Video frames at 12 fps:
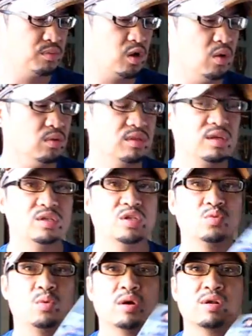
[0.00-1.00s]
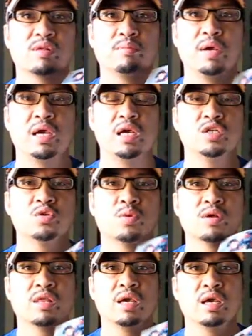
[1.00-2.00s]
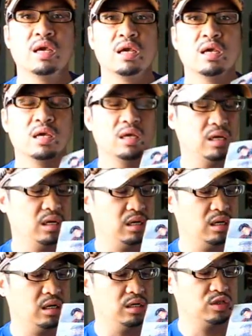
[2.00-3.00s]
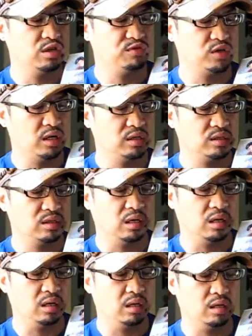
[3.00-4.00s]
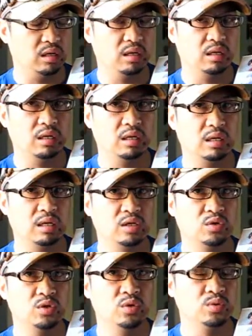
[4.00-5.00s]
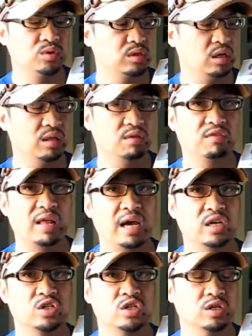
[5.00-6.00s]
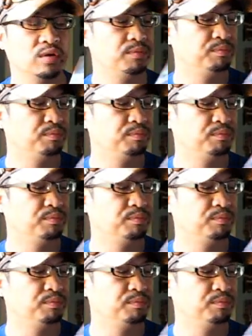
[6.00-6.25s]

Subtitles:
Oh, this is where the page where they Geoff Johns introduced the Flash.